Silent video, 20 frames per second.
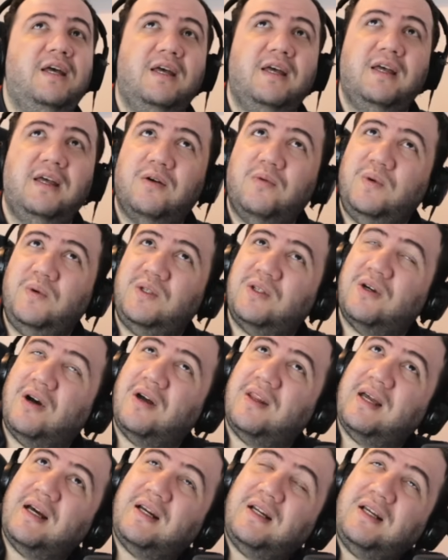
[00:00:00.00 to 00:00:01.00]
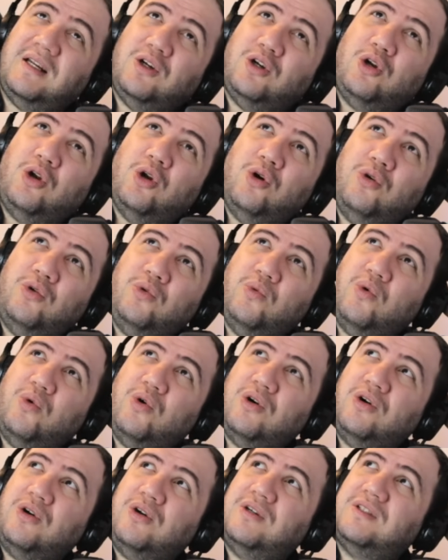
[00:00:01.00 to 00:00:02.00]
We saw that in Clone
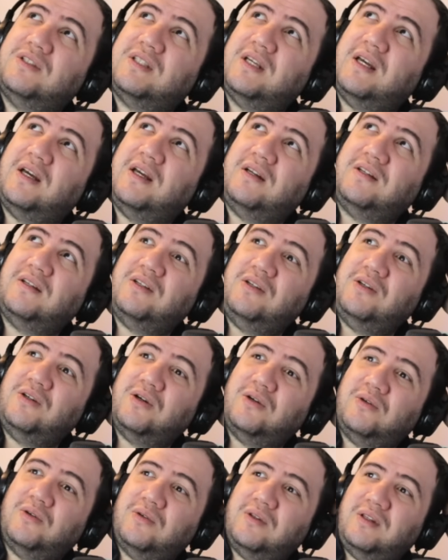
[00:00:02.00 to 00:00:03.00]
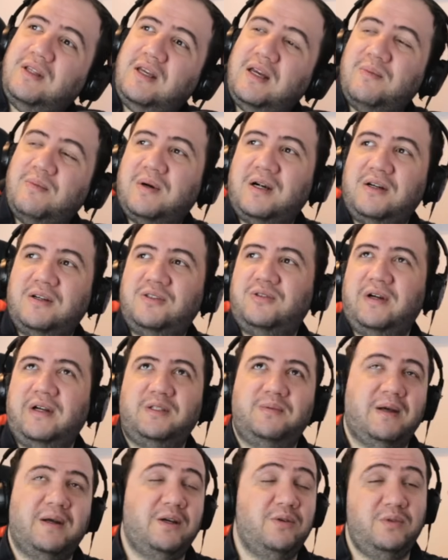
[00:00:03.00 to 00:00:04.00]
Wars and, you know, The Empire
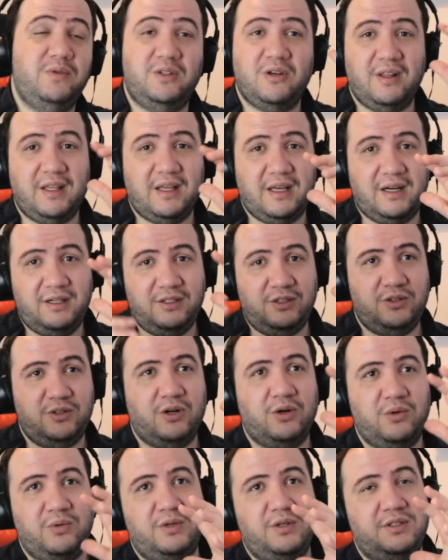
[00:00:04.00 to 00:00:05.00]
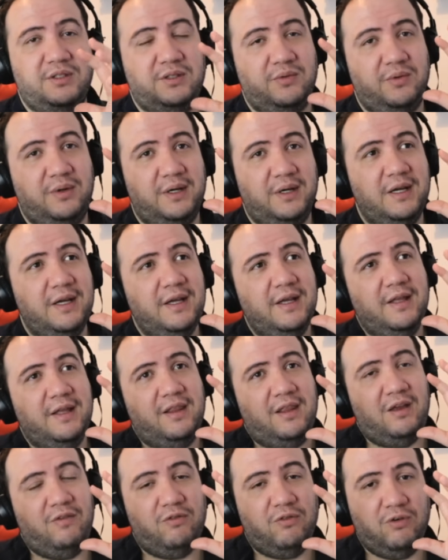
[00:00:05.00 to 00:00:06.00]
Strikes Back. We saw that in Star Wars, where
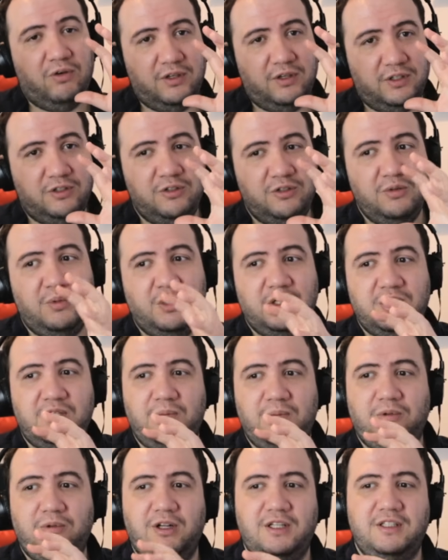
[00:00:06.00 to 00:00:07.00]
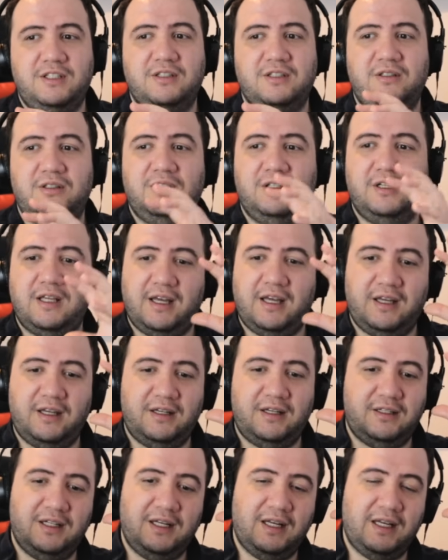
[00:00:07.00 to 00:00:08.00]
they focus too much in political
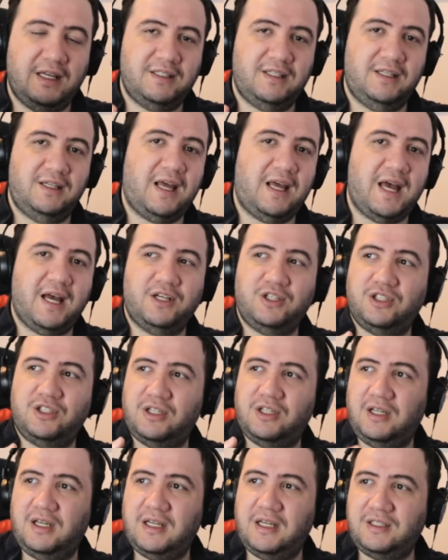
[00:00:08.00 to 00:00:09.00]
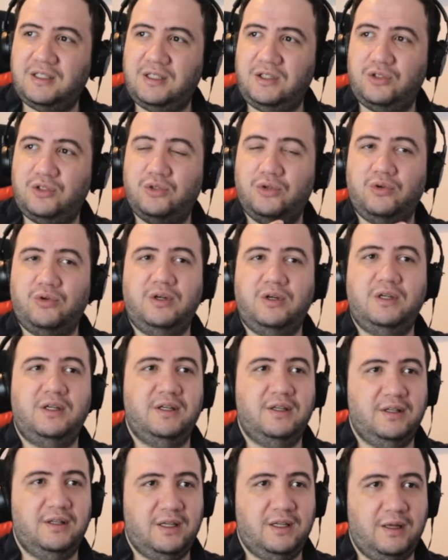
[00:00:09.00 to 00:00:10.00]
and less in action, less in story,
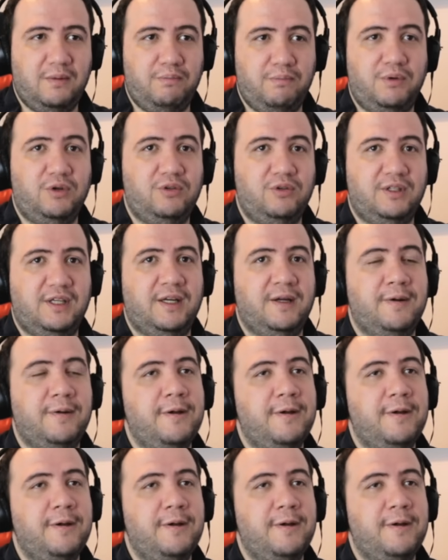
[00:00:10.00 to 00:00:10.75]
like building.